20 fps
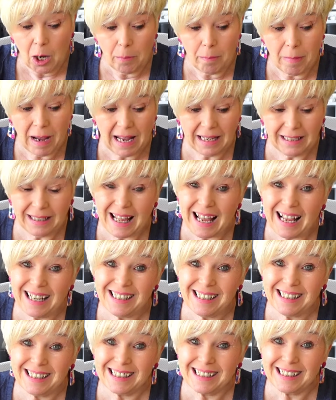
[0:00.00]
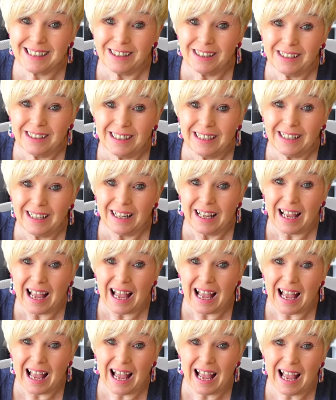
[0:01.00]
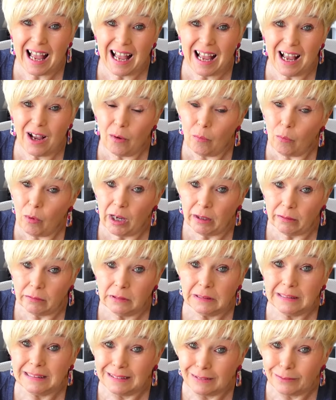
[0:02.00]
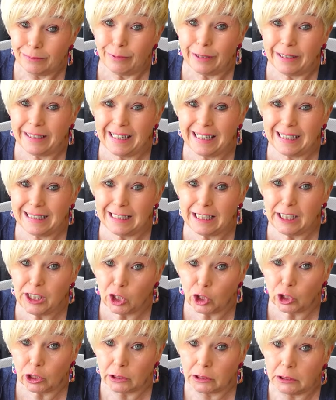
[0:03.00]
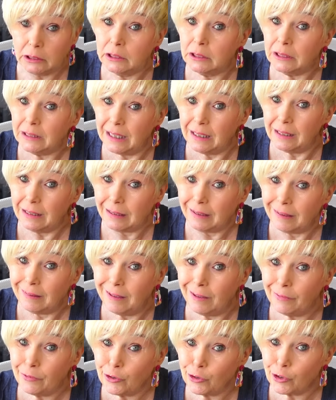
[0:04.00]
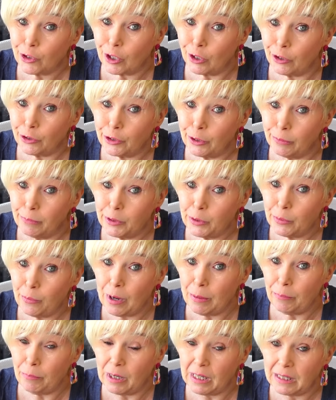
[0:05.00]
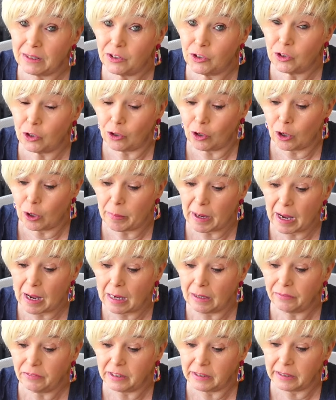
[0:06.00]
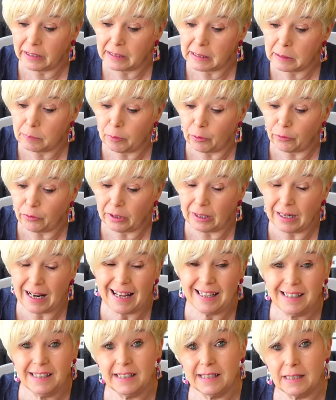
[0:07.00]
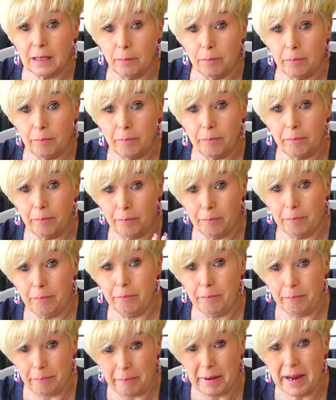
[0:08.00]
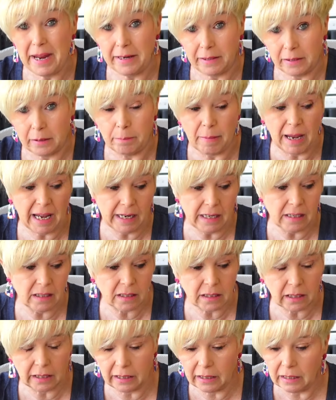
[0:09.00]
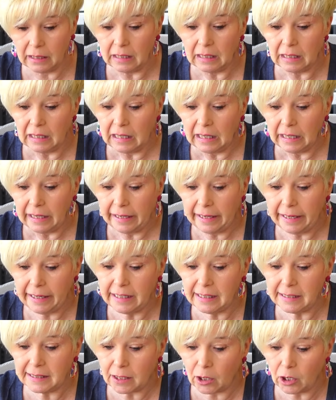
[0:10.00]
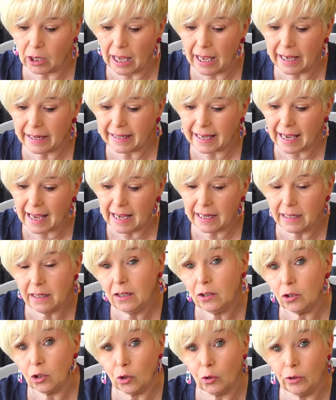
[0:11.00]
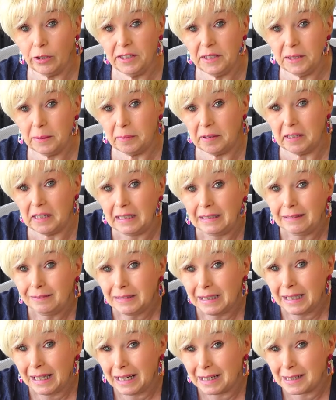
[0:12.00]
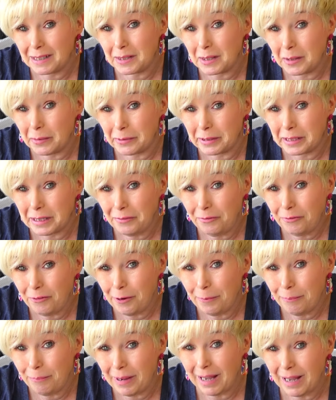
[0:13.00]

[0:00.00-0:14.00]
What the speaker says: My last, well, we're nearly done. I've just got some swimwear to talk about after this, but the last big make is again going to be a so different